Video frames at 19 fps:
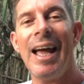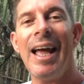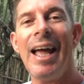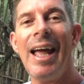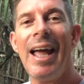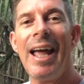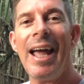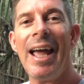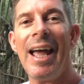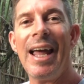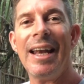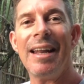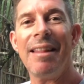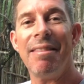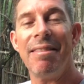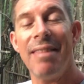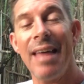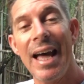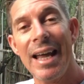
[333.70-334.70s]
And
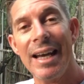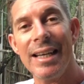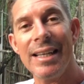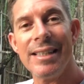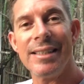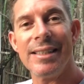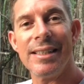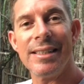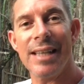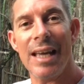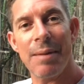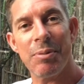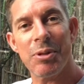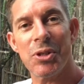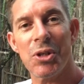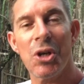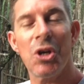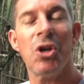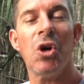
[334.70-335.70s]
that is this
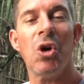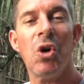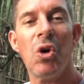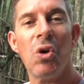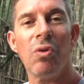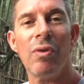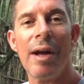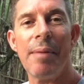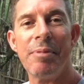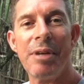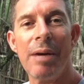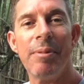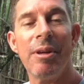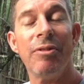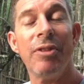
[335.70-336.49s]
episode all wrapped up.